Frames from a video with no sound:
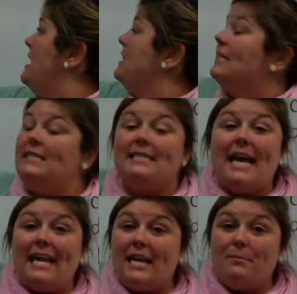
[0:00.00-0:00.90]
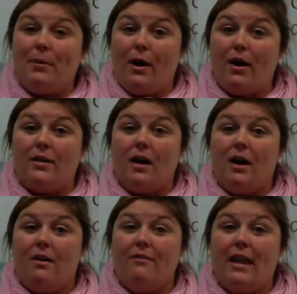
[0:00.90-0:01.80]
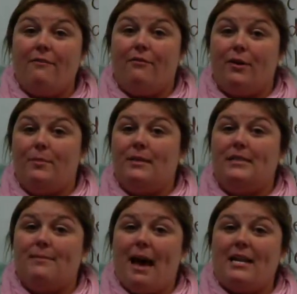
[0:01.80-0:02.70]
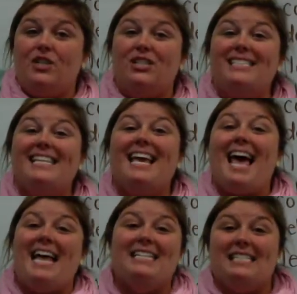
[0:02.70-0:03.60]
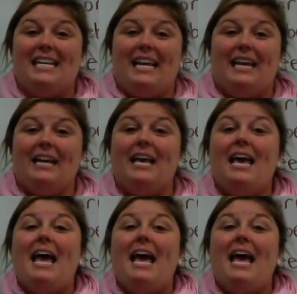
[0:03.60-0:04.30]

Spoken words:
The second part of a verb in Spanish is the ending,